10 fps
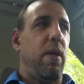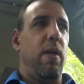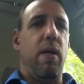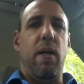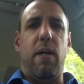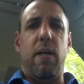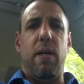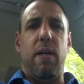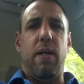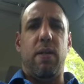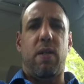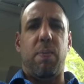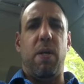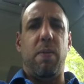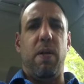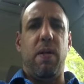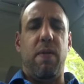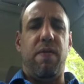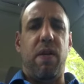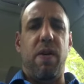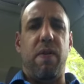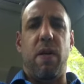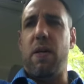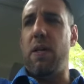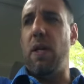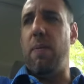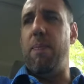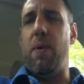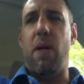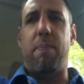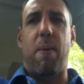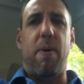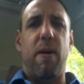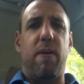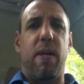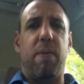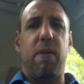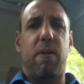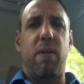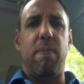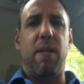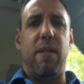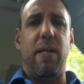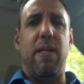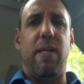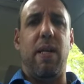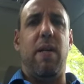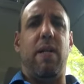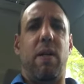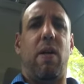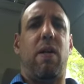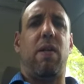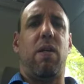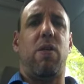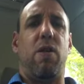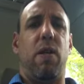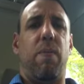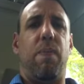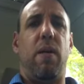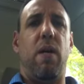uh, spearmint flavor gum. primarily, I'm concerned about the Dentyne ice Arctic chill.